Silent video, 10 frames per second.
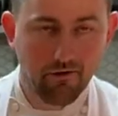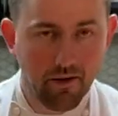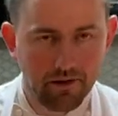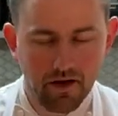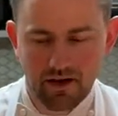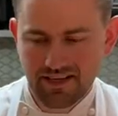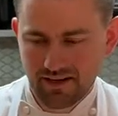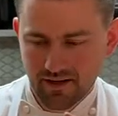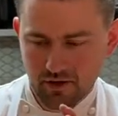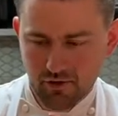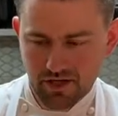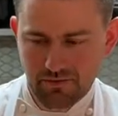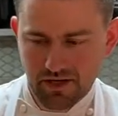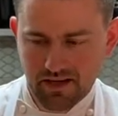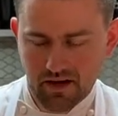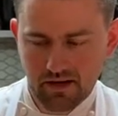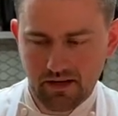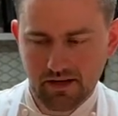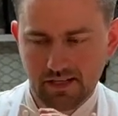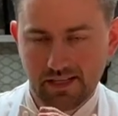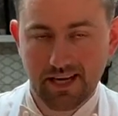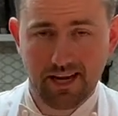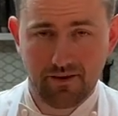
remoulade, crispy duck, salad